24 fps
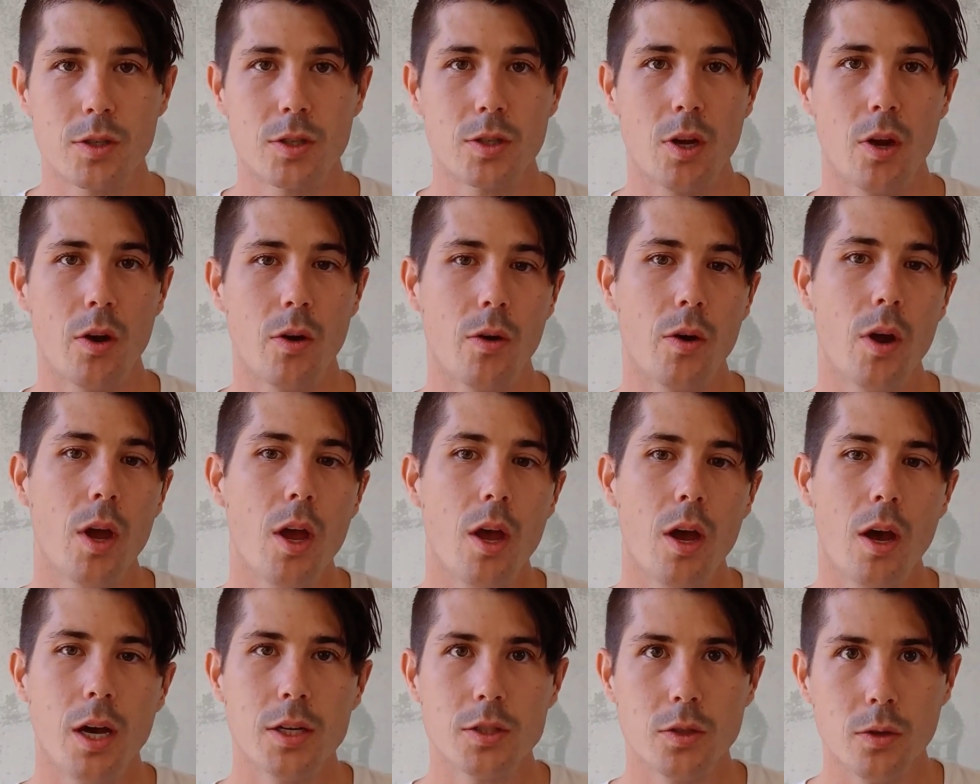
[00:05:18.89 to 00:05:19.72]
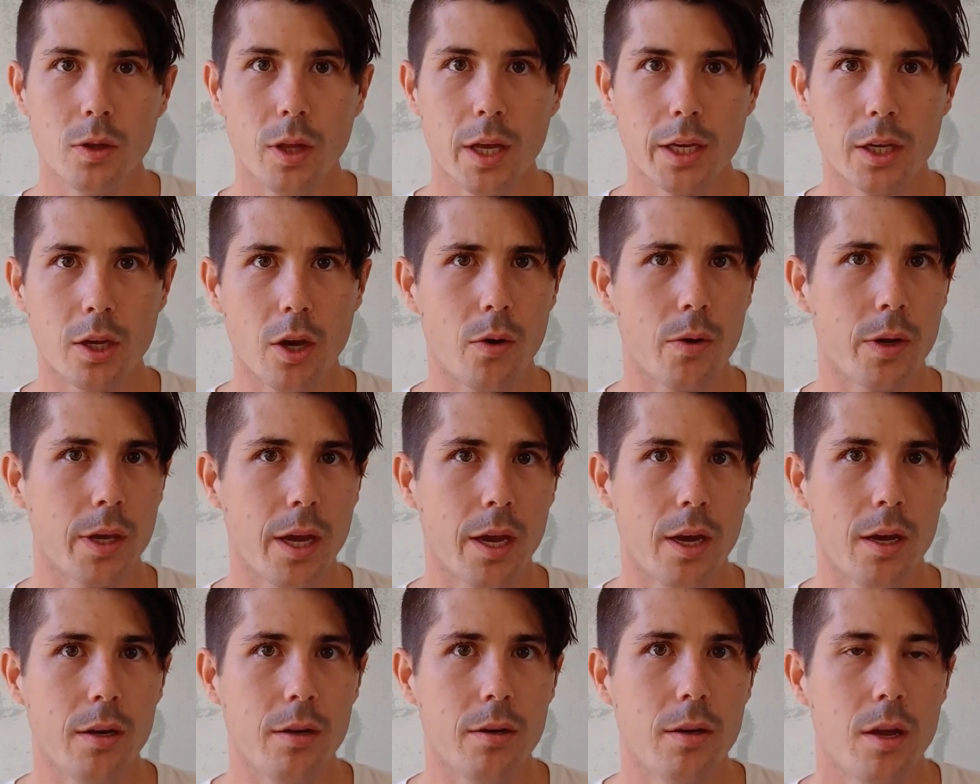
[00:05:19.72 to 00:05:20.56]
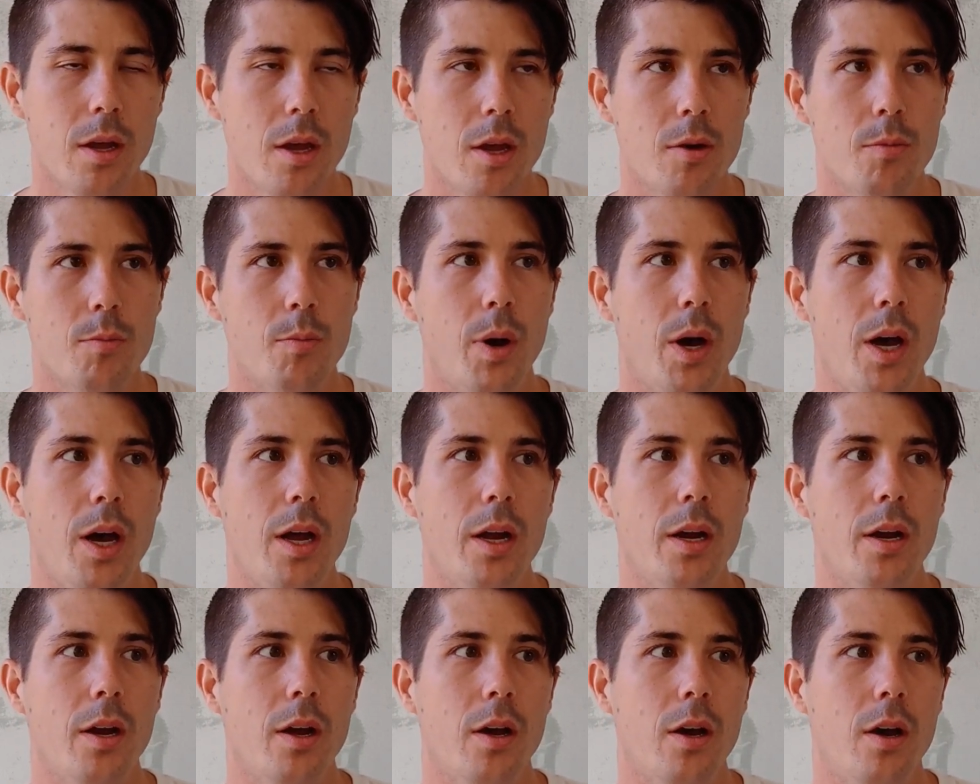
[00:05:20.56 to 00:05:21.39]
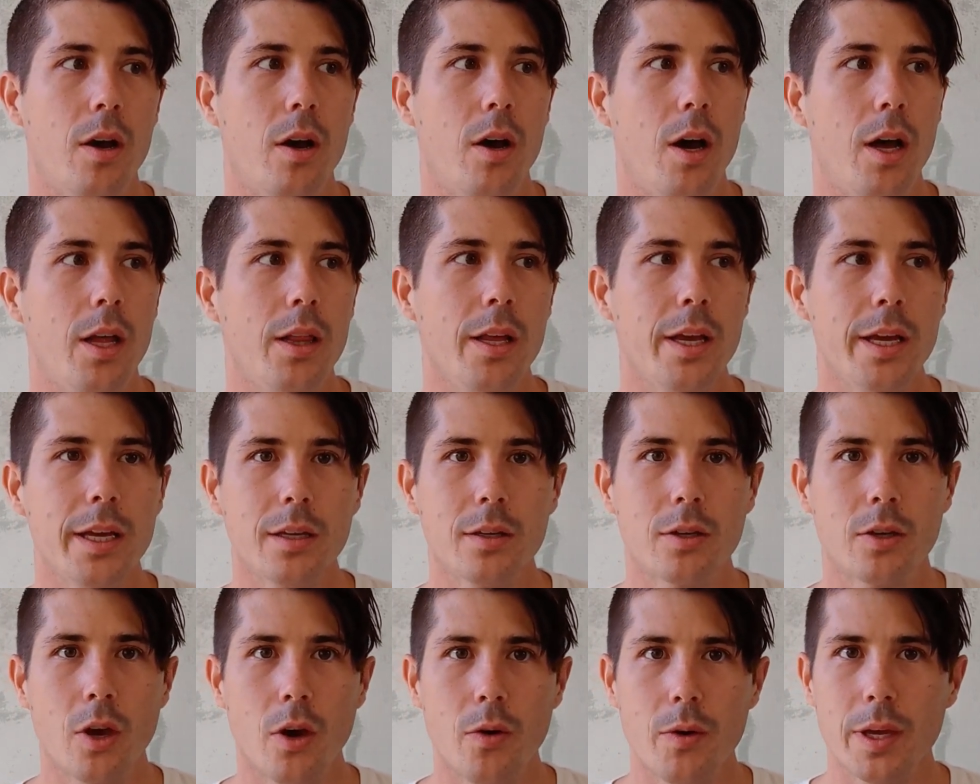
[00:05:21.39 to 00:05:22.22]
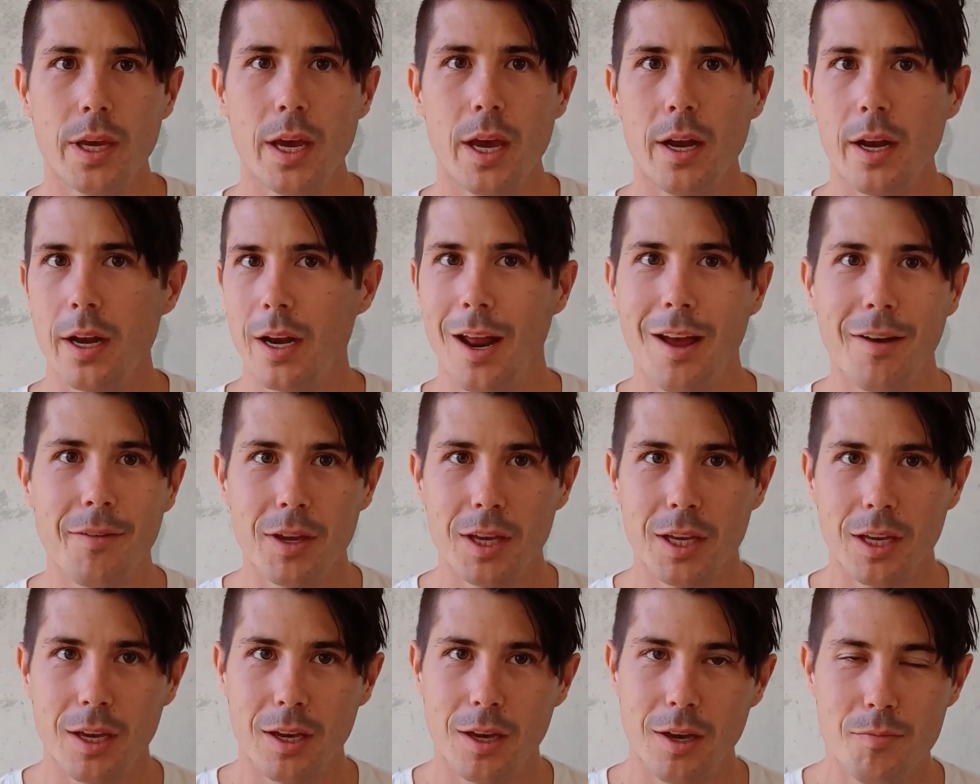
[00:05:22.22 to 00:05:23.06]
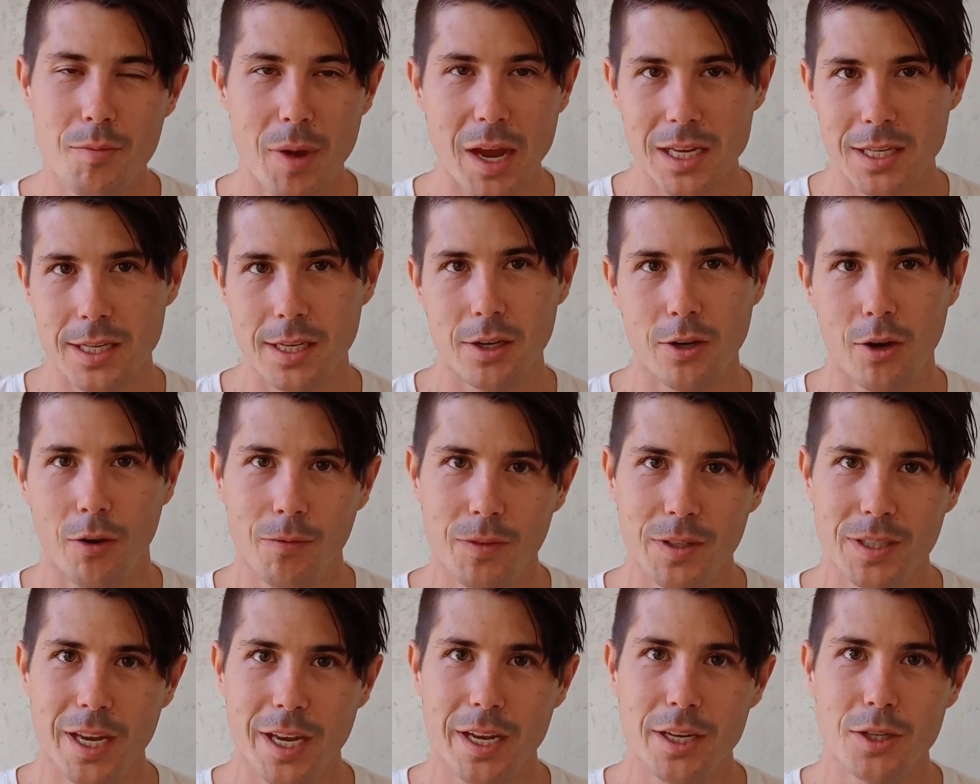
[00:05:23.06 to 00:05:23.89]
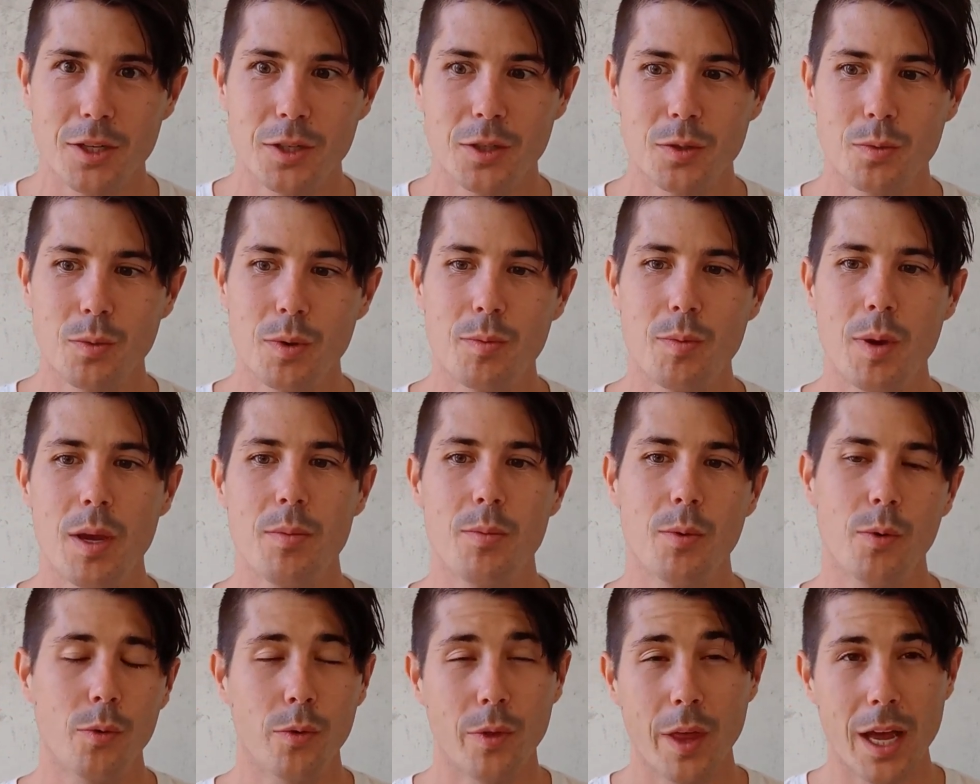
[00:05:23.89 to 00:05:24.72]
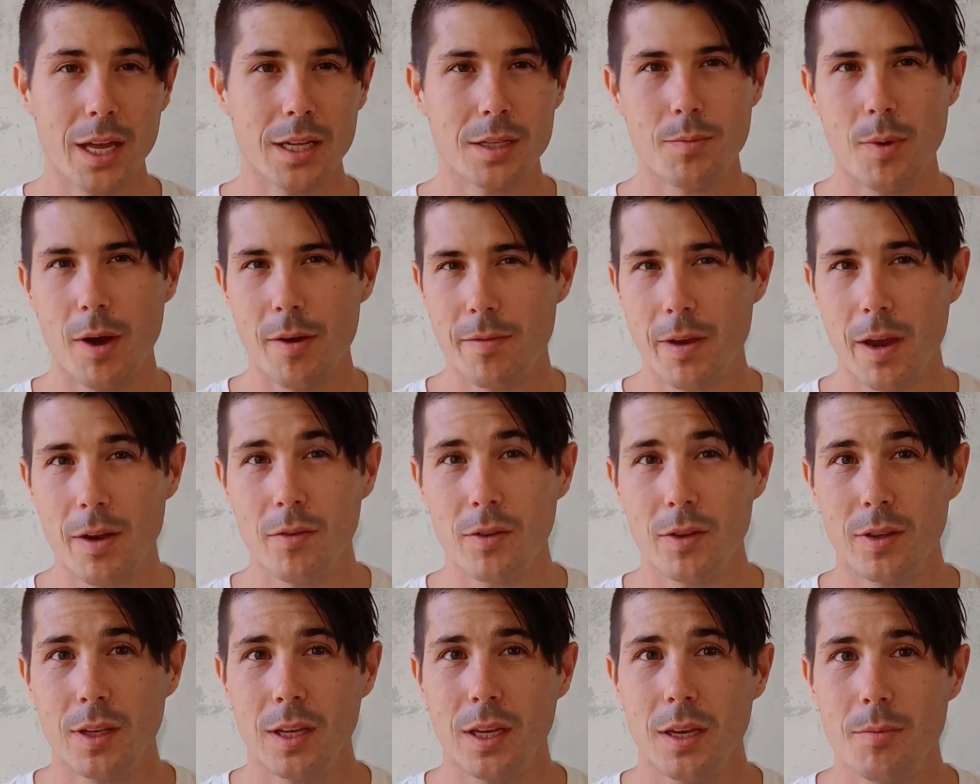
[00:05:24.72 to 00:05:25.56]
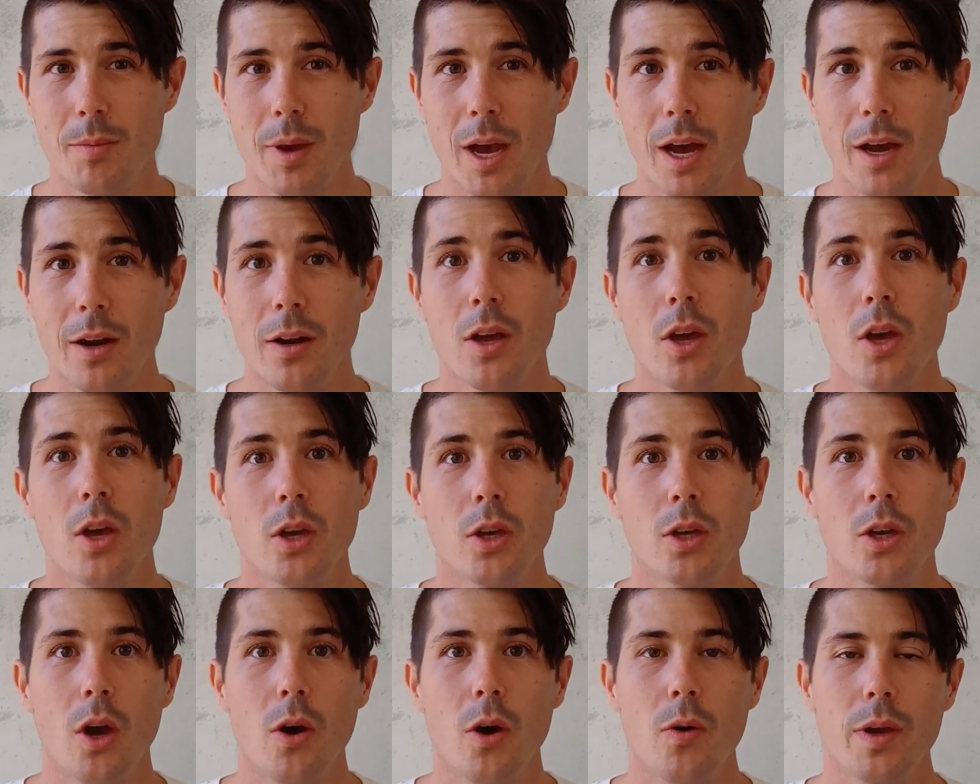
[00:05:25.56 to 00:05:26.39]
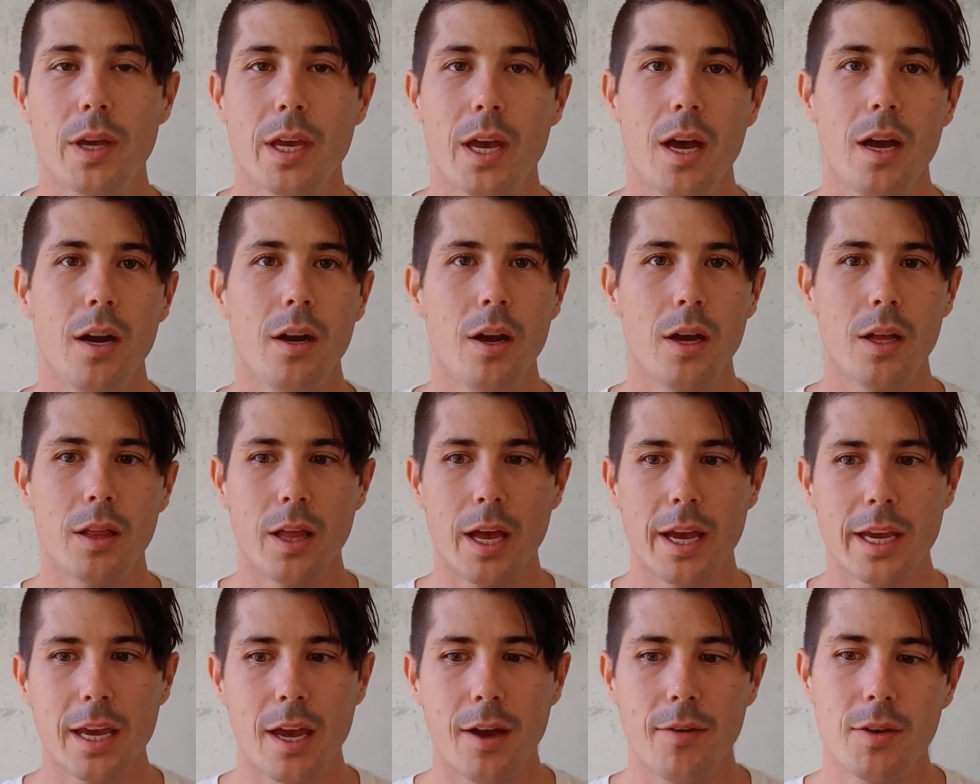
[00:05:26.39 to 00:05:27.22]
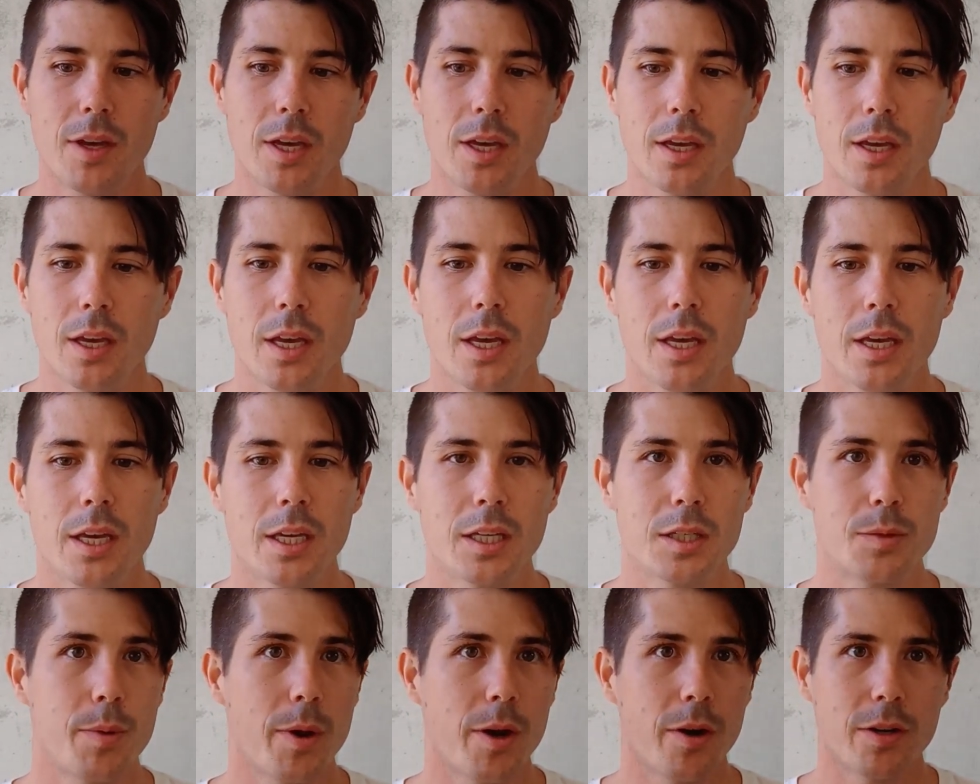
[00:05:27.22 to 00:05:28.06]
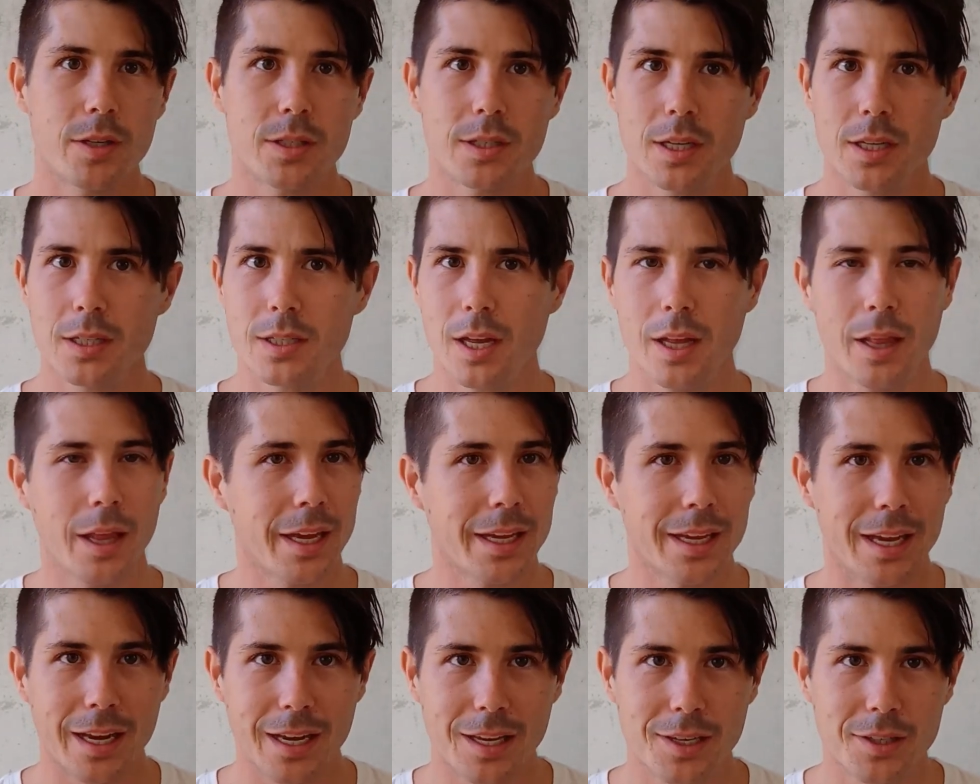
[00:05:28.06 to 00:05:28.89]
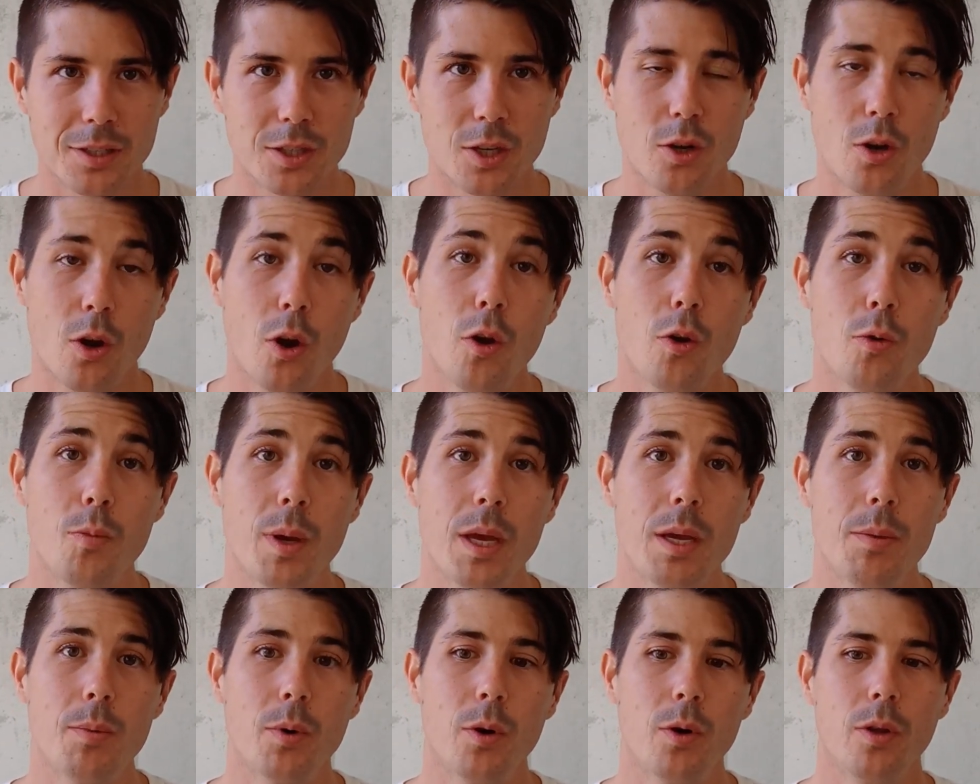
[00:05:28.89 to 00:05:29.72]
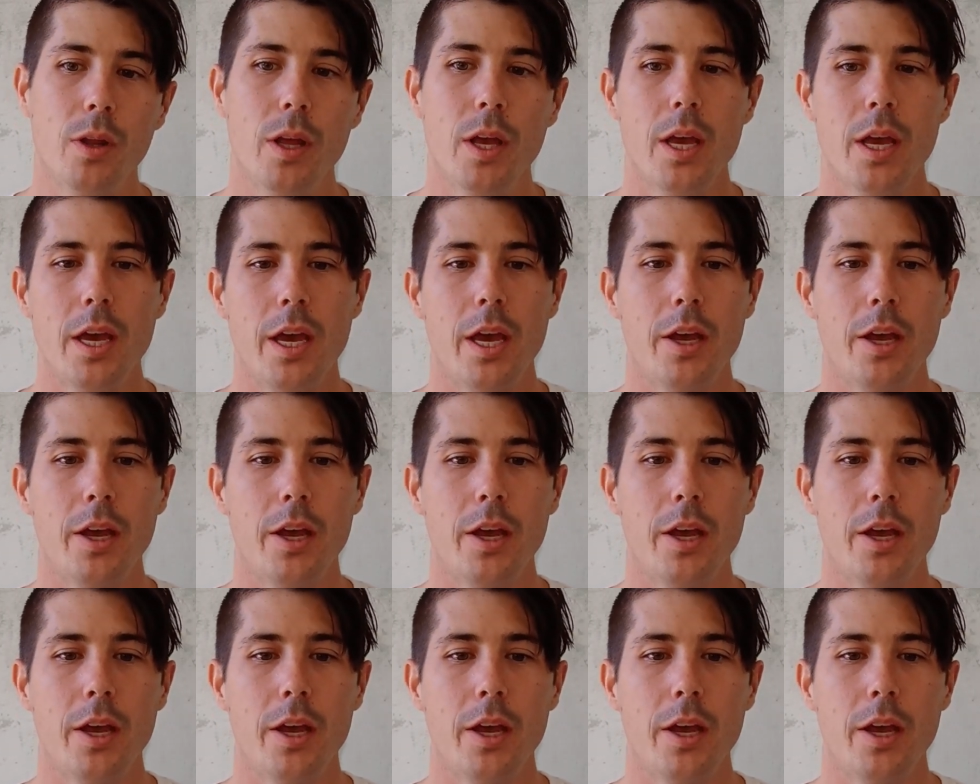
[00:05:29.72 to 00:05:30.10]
So I do like going out, but I like going out and having amazing conversations with people. That's my favorite thing about going out. I like having experiences. I like getting to know people.